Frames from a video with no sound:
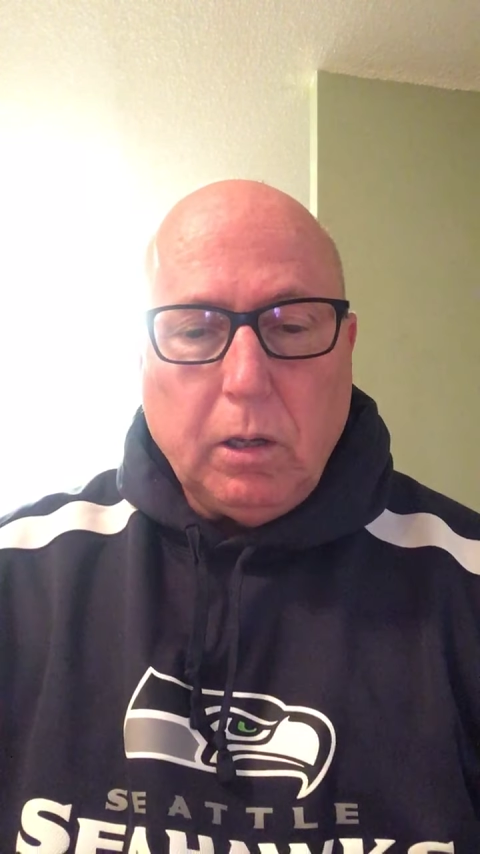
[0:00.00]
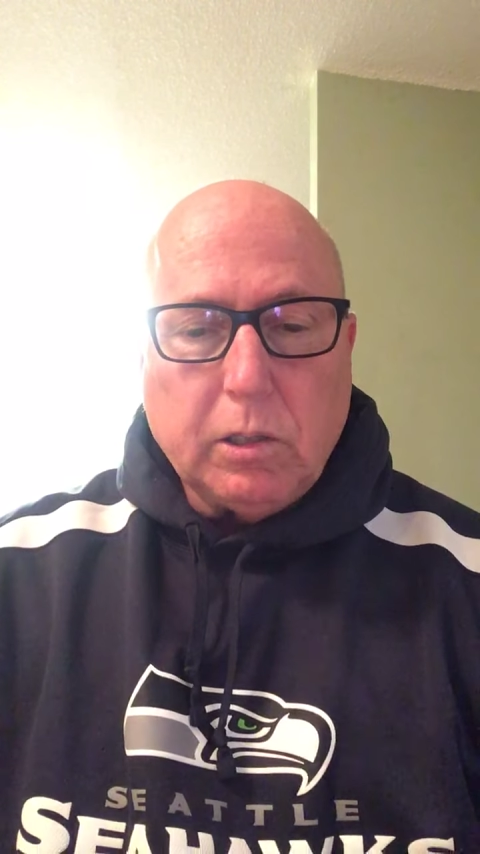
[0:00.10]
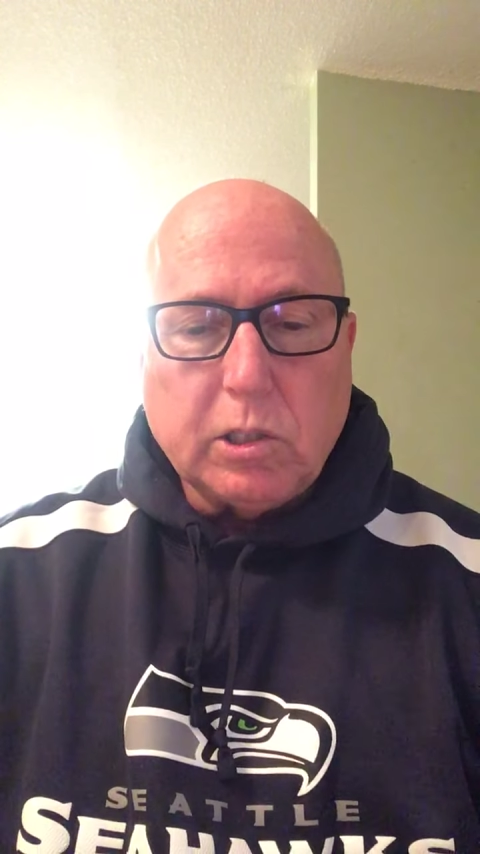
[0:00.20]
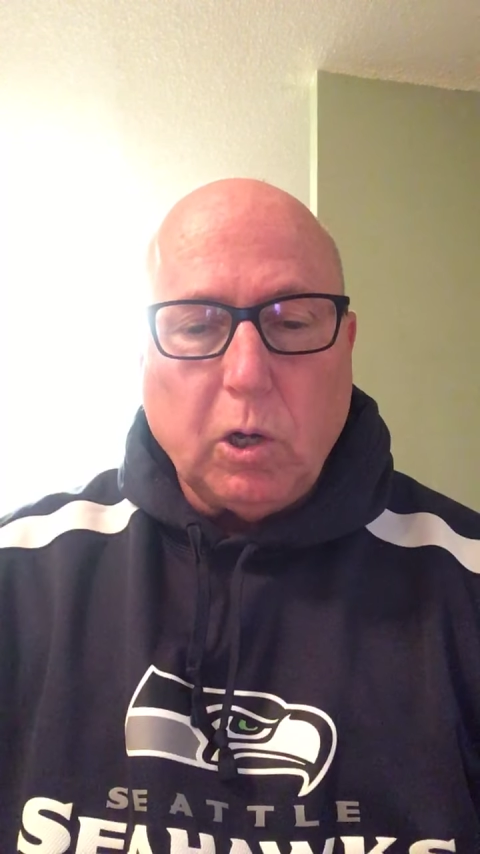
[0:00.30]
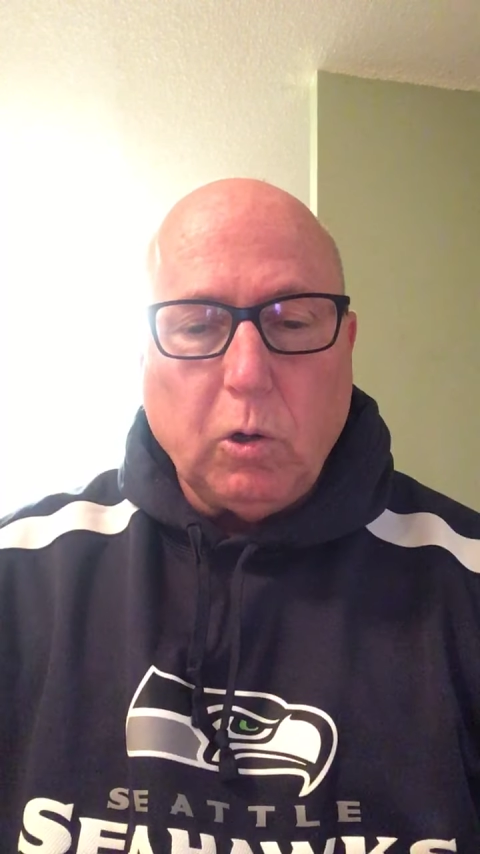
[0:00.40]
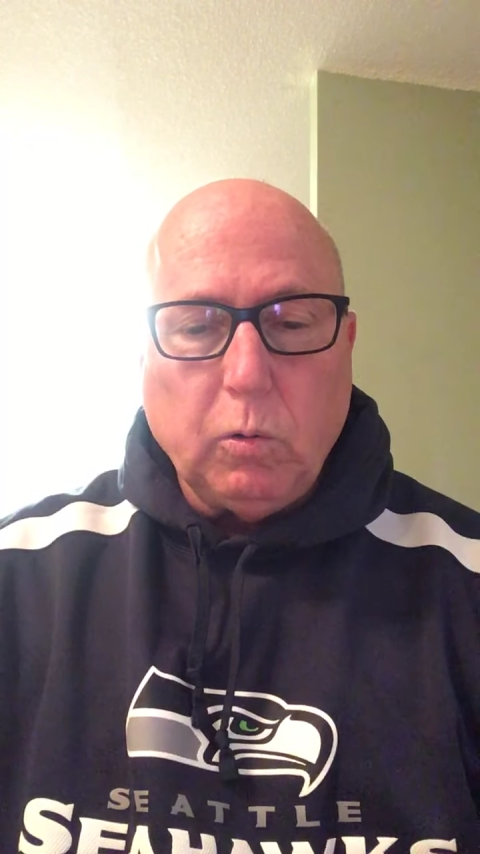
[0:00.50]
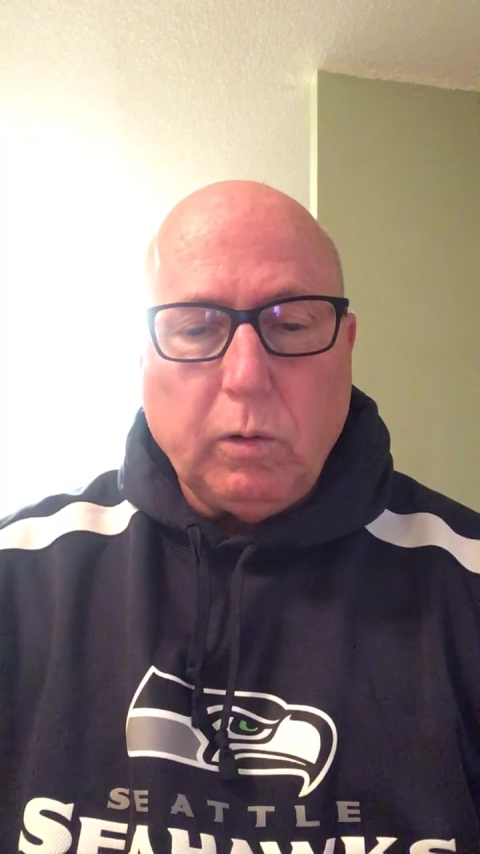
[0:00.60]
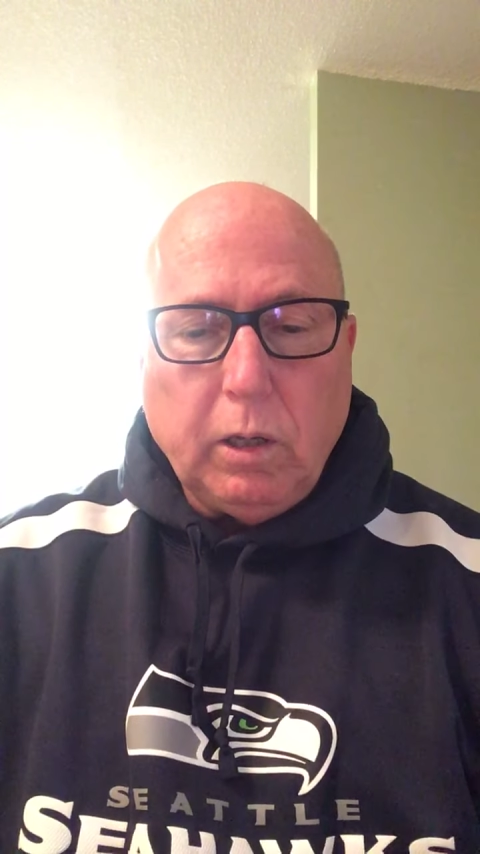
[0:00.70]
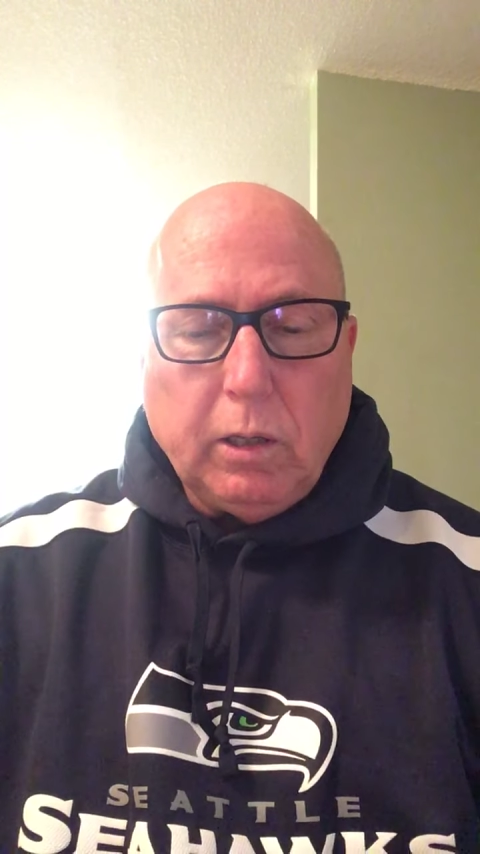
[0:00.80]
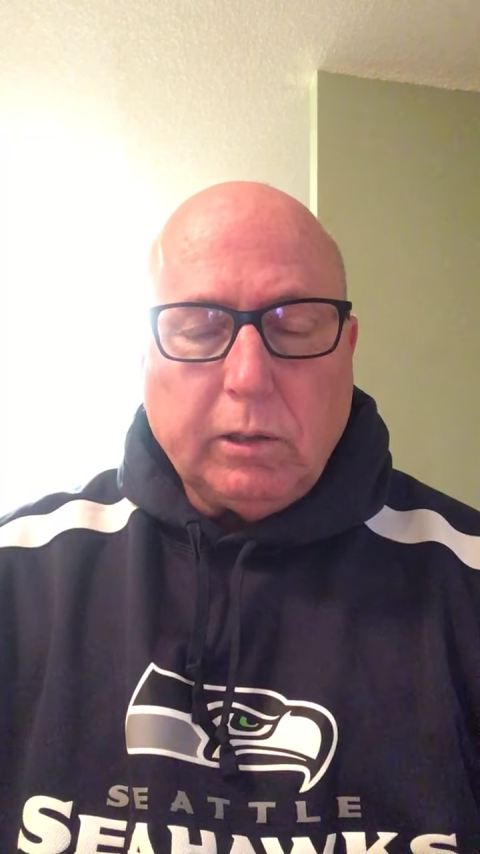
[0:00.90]
So
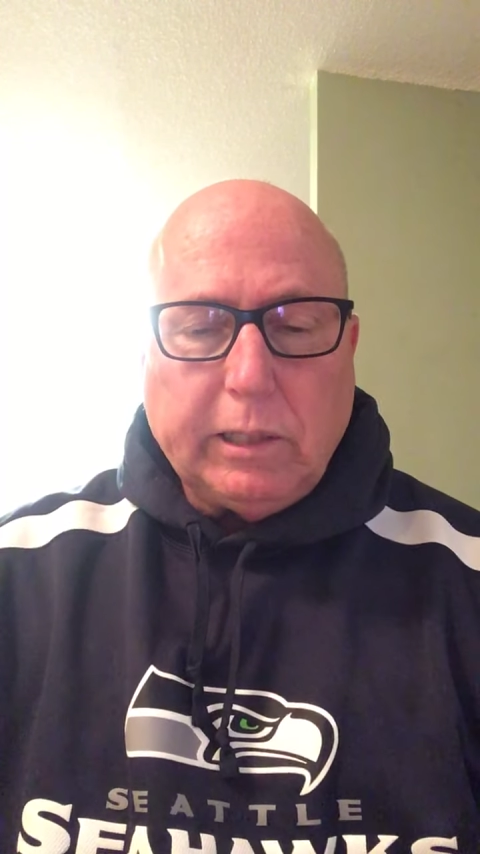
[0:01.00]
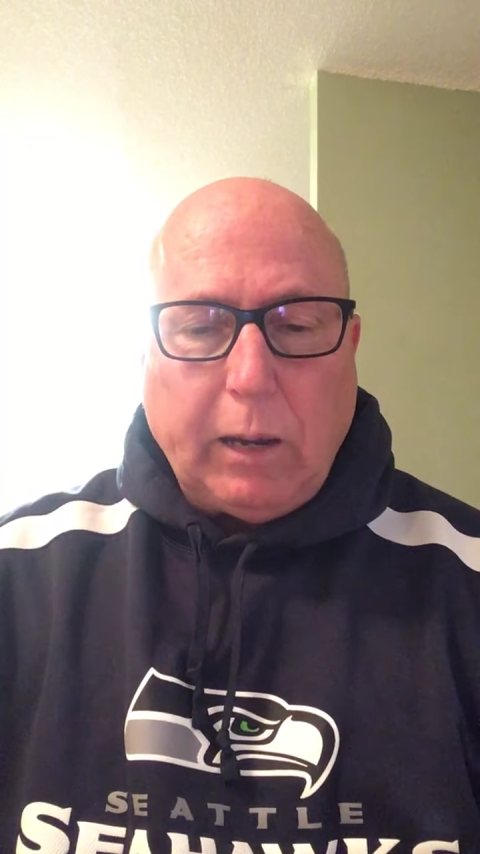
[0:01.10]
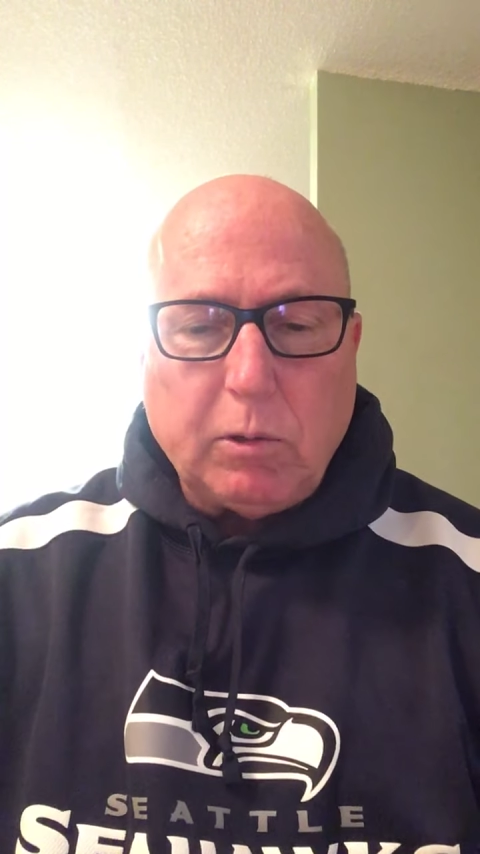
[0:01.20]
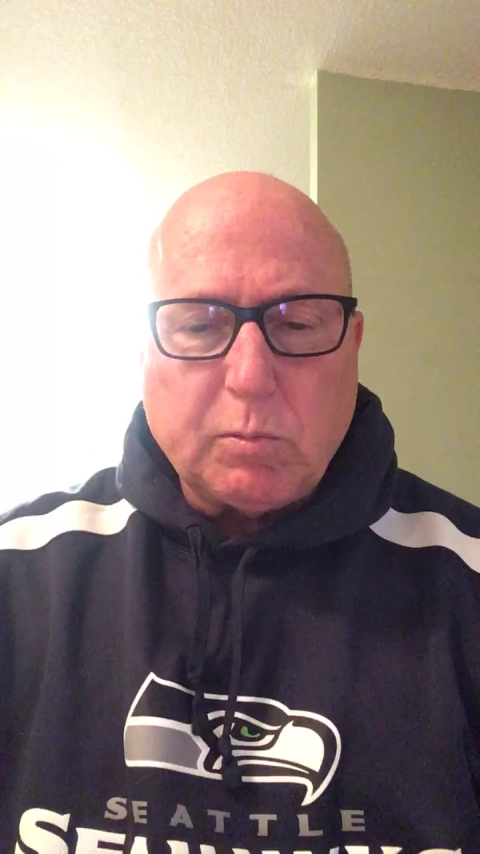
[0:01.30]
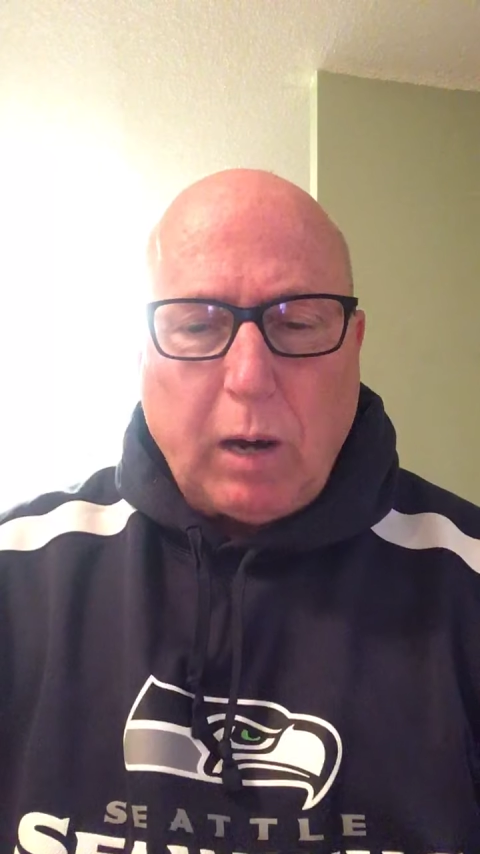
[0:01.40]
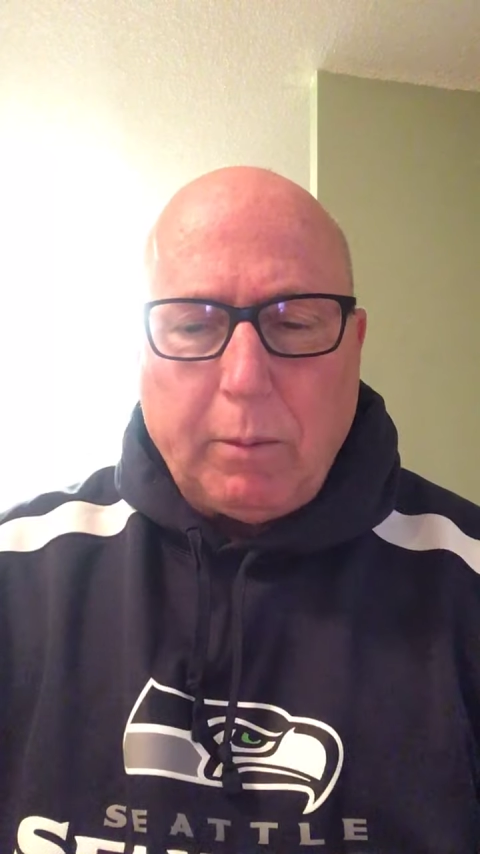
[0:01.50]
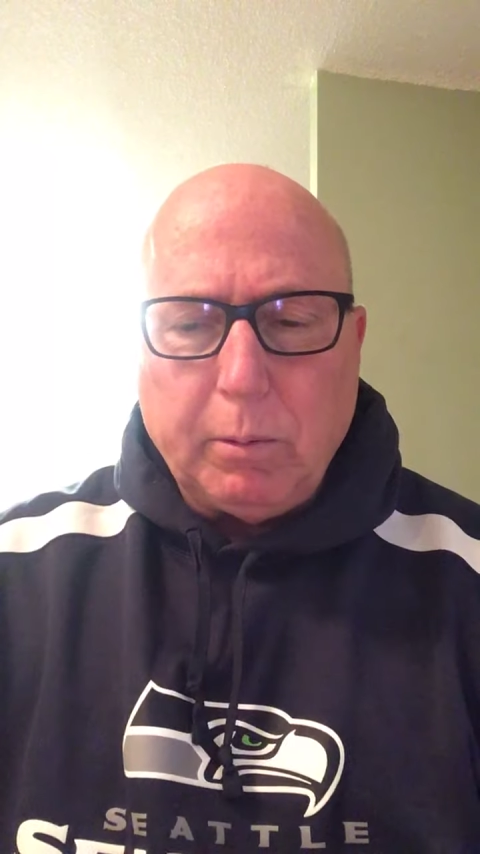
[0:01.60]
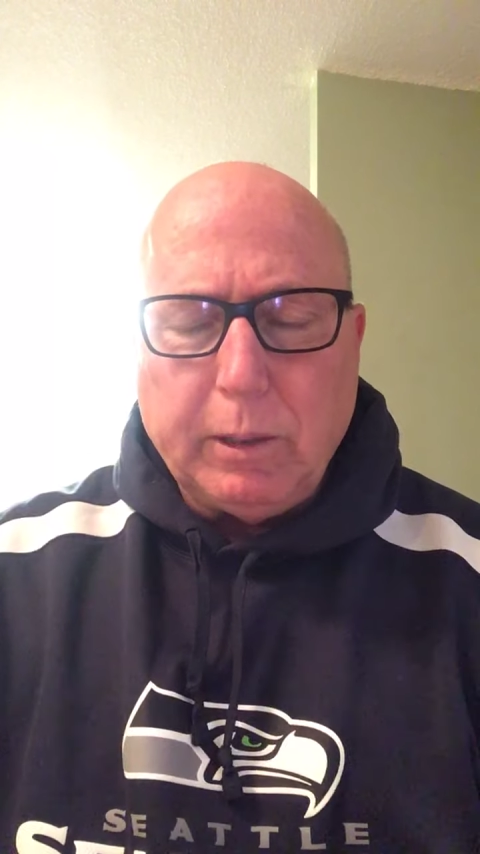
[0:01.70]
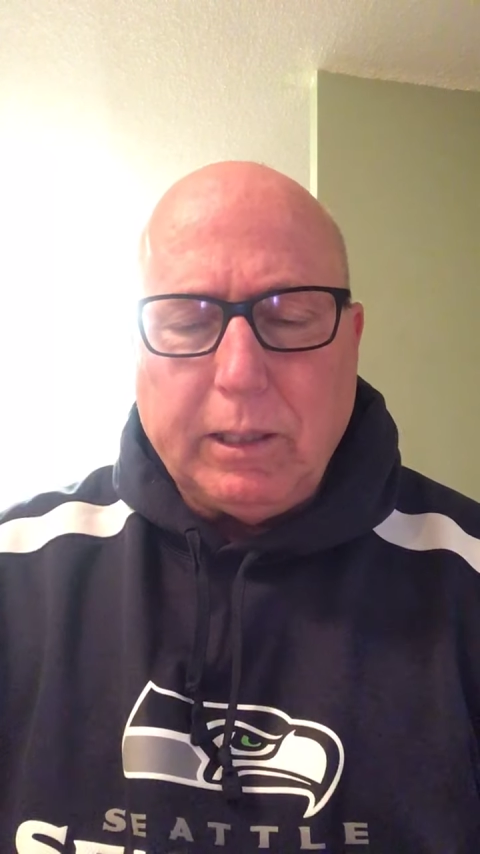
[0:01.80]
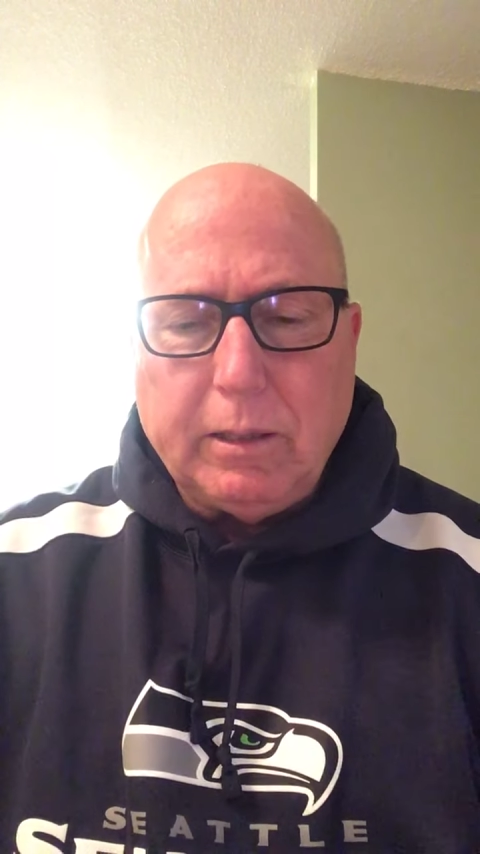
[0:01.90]
that was probably